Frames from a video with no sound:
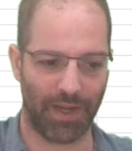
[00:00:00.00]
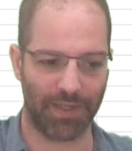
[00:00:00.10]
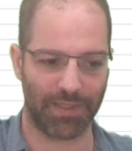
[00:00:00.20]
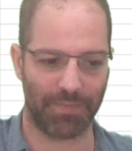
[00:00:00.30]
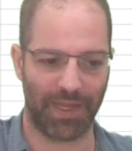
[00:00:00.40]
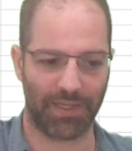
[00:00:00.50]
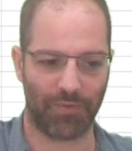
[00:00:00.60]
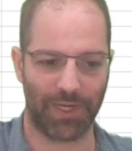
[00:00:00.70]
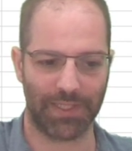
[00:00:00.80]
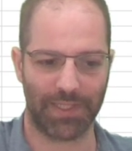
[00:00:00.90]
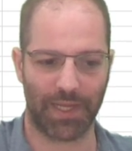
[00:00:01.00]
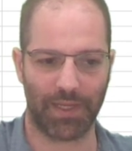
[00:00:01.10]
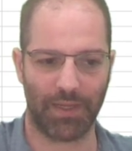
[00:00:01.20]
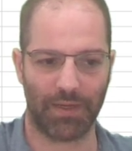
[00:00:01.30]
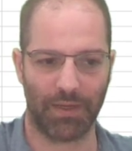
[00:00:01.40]
ends at May
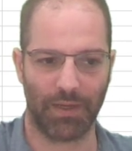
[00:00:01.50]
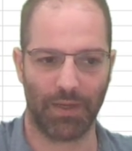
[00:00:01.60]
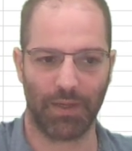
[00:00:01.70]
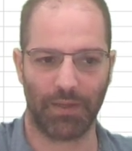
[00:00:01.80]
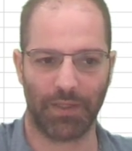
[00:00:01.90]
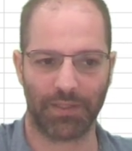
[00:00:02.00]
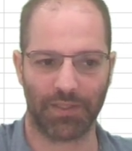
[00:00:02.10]
22nd. Let's